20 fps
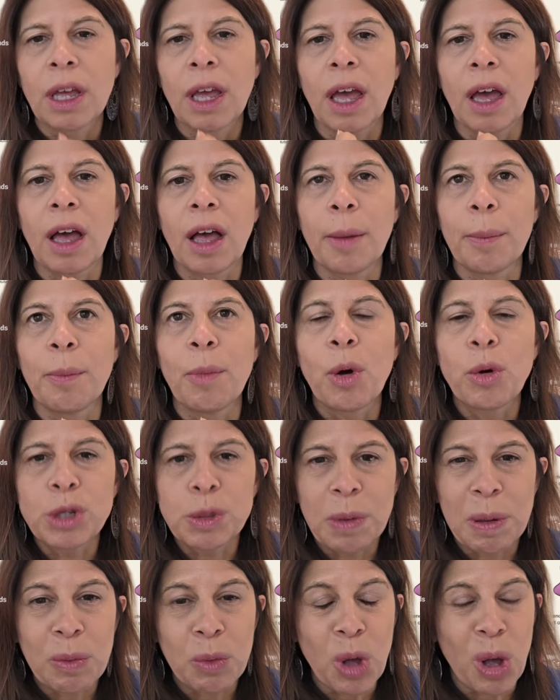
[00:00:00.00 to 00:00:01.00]

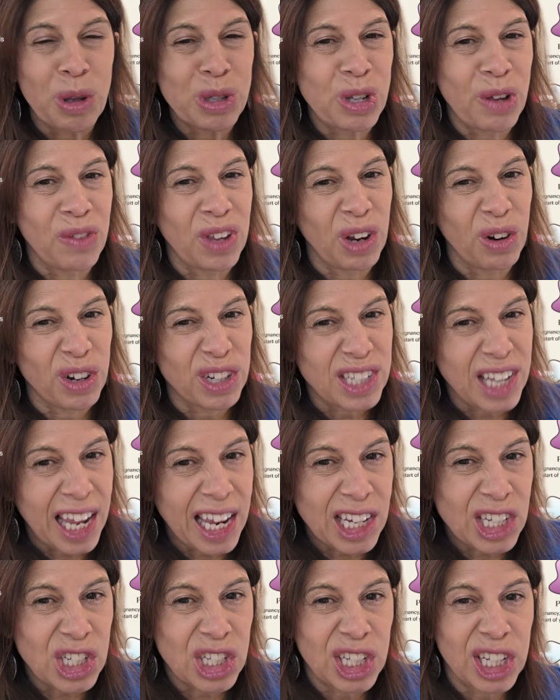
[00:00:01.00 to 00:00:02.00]
Most people also have
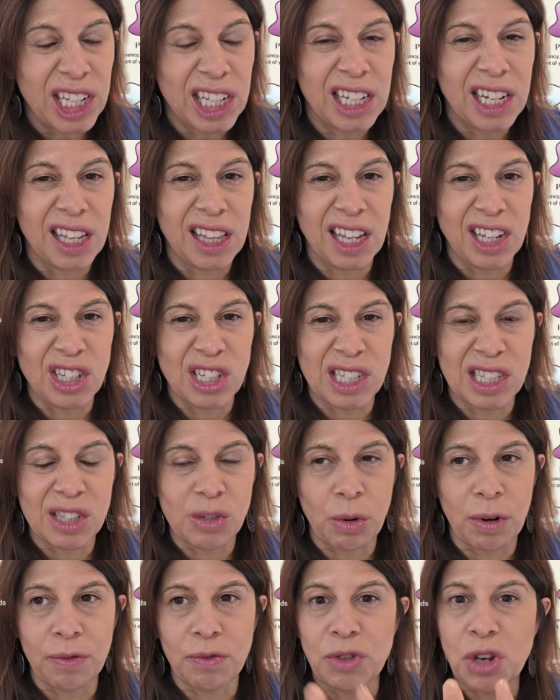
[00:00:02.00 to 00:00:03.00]
irritation and they just
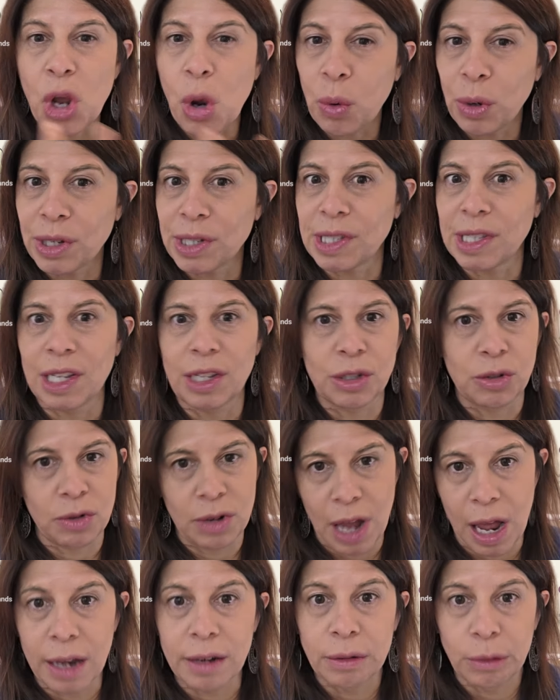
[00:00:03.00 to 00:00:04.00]
sort of notice things are
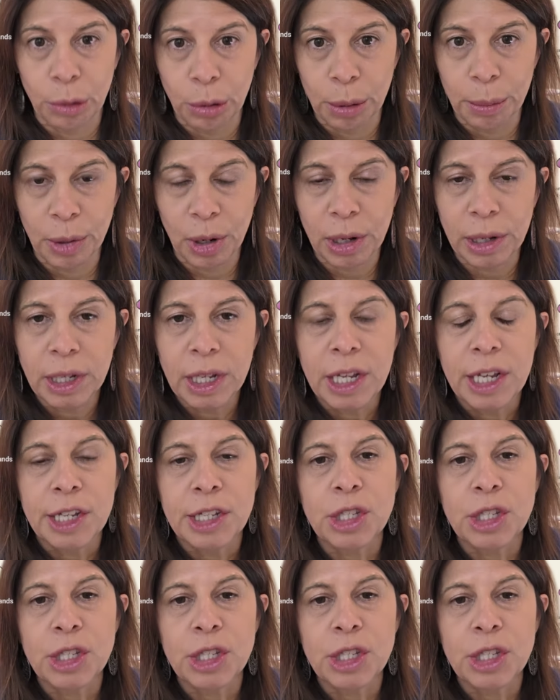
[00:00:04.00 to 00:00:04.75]
not normal.